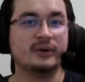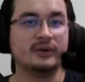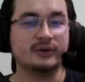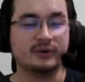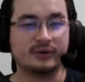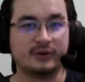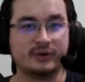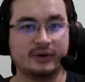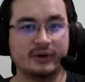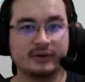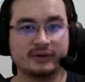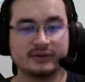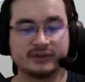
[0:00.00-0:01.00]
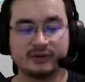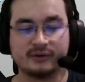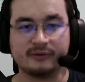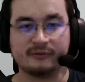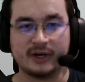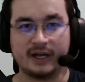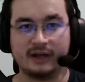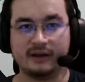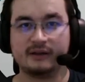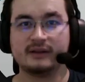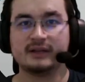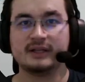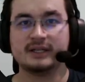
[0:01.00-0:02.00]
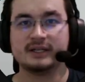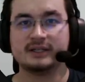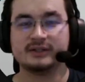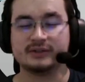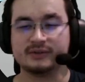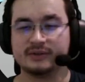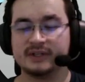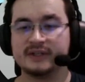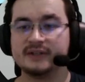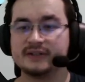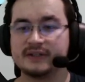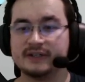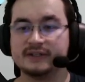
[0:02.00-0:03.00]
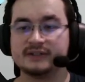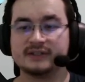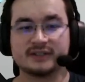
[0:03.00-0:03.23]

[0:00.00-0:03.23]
your story file so in this case,